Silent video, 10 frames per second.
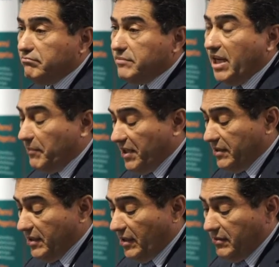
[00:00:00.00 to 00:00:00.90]
Can print
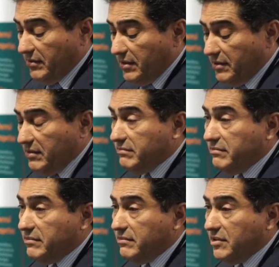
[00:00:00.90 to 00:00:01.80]
it on
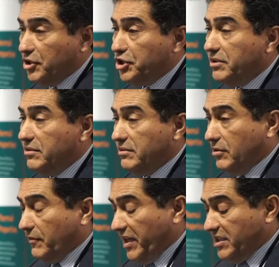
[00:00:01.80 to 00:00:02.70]
rigid
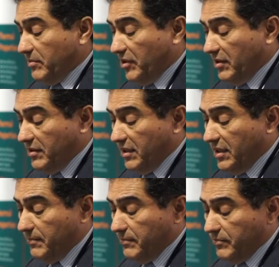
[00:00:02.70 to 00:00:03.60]
or flexible
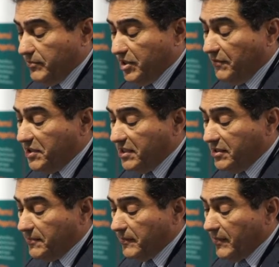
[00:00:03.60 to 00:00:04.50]

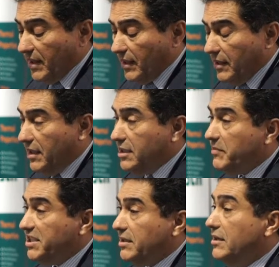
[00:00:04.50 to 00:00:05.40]
surfaces. It is
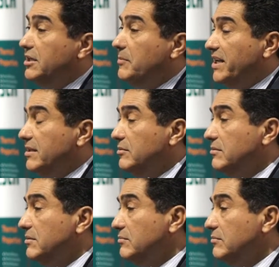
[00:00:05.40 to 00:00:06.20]
material independent.